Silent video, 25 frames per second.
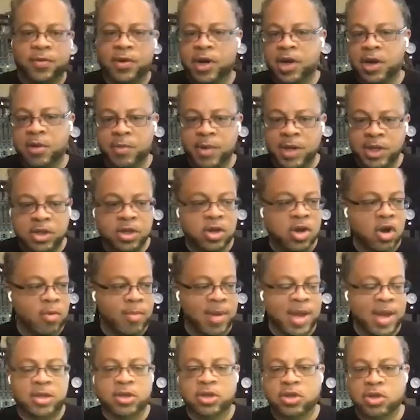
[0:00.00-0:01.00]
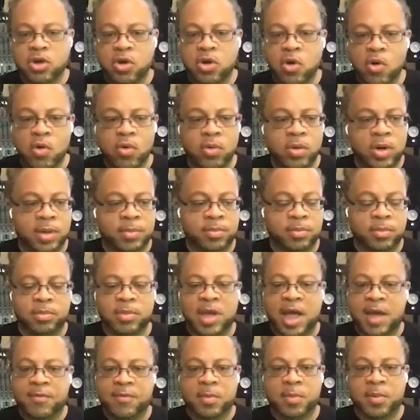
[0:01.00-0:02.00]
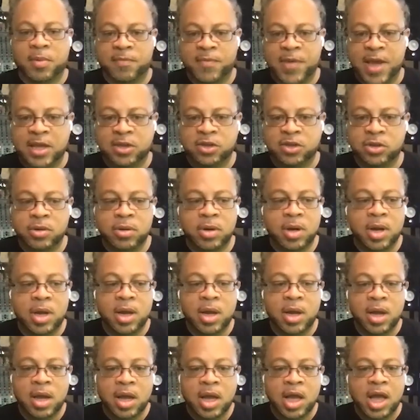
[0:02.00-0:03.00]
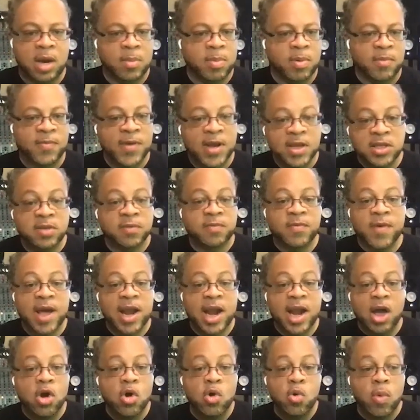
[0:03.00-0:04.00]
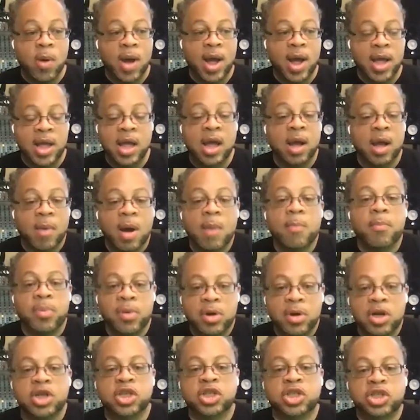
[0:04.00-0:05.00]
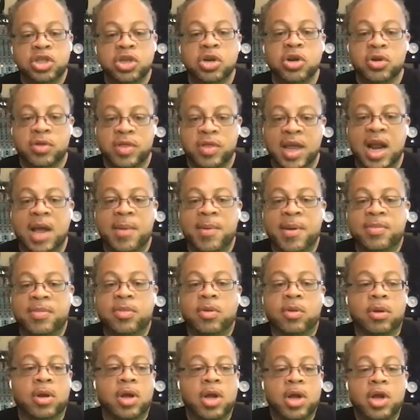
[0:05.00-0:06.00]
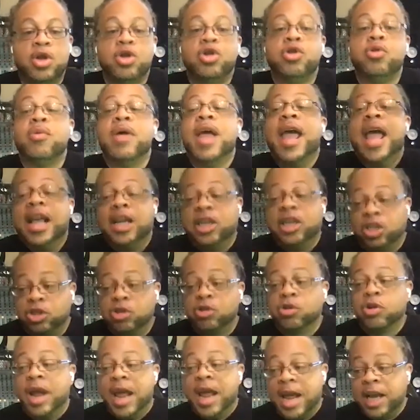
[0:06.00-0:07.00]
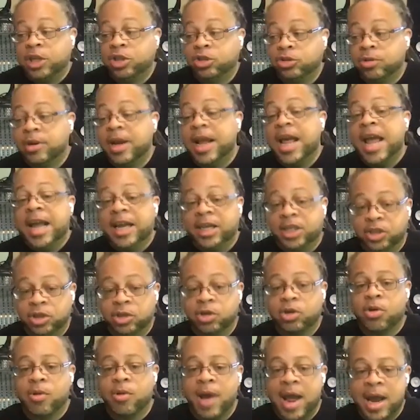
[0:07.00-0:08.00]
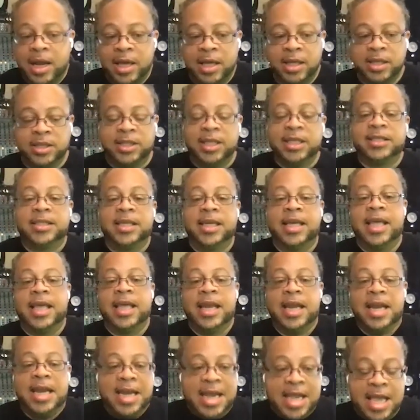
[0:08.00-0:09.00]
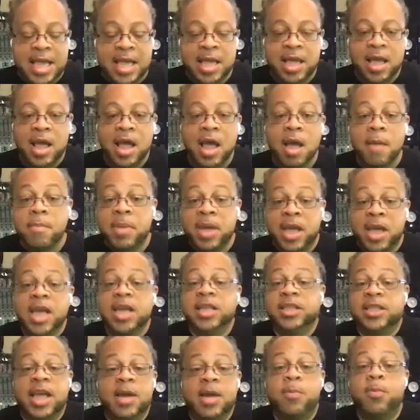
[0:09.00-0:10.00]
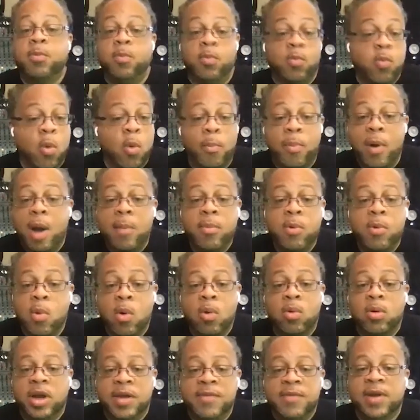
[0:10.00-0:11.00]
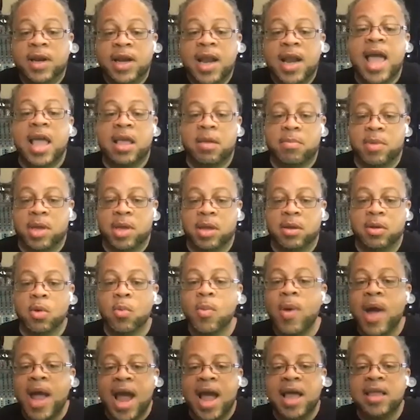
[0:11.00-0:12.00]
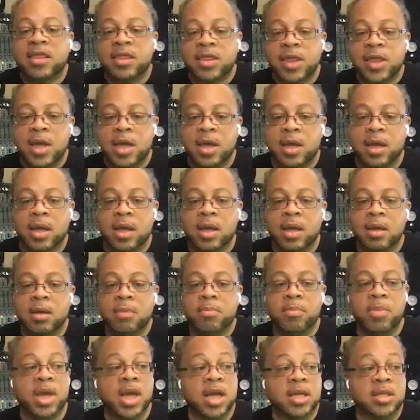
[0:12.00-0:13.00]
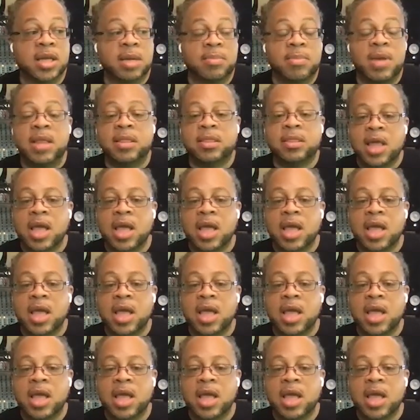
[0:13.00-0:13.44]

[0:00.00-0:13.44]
for any reason, go back to school and I'm have a professor, and a professor find out who I am, I'm pretty sure that I have to do extra, extra, extra credit just to get a D because they probably won't even like me the way I think because I'm not